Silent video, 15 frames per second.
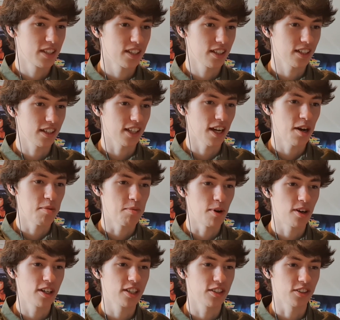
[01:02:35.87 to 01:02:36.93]
Glenn
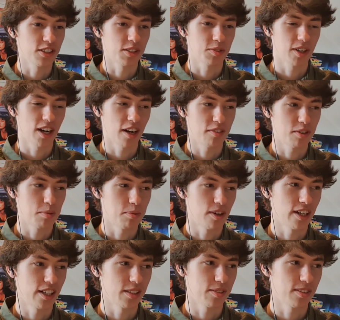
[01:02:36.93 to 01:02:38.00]
Murray's on his way out for
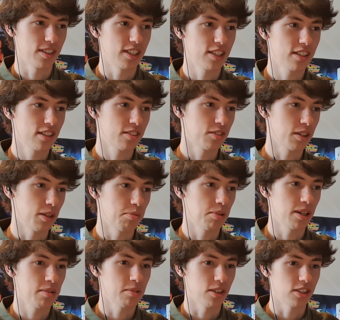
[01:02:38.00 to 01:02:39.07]
Brighton as well. He doesn't really
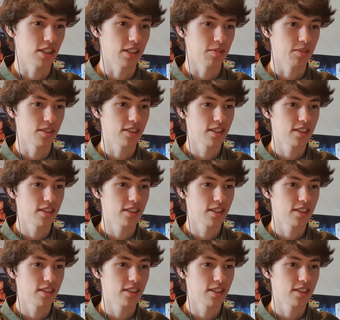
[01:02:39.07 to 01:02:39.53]
play much anymore.